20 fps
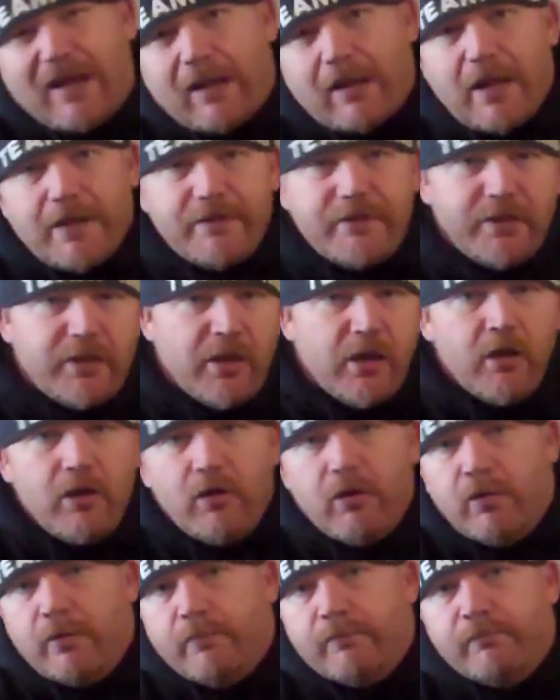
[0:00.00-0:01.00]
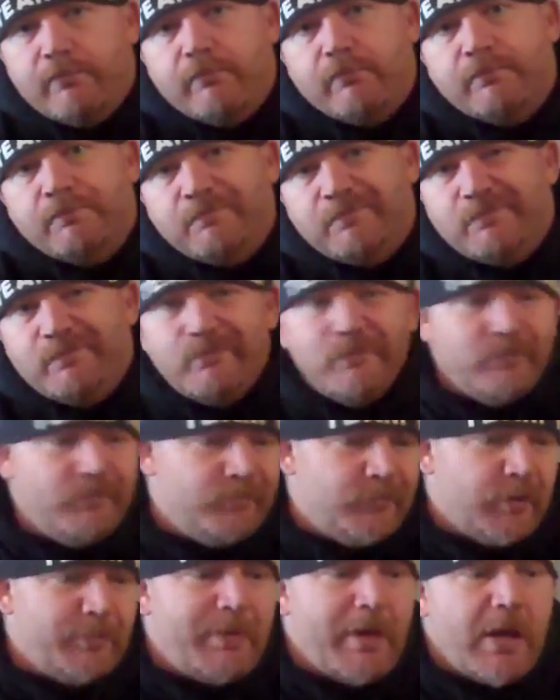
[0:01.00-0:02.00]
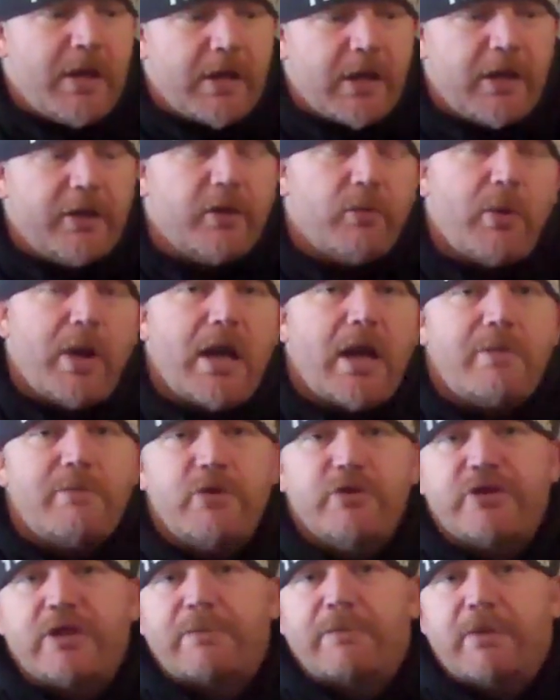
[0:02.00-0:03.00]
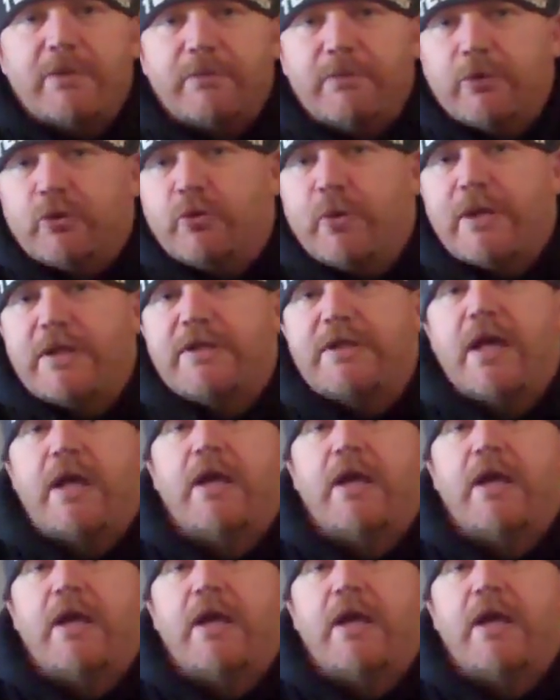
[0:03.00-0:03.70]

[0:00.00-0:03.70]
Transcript: I like to go, depending on the weight I'm using, but between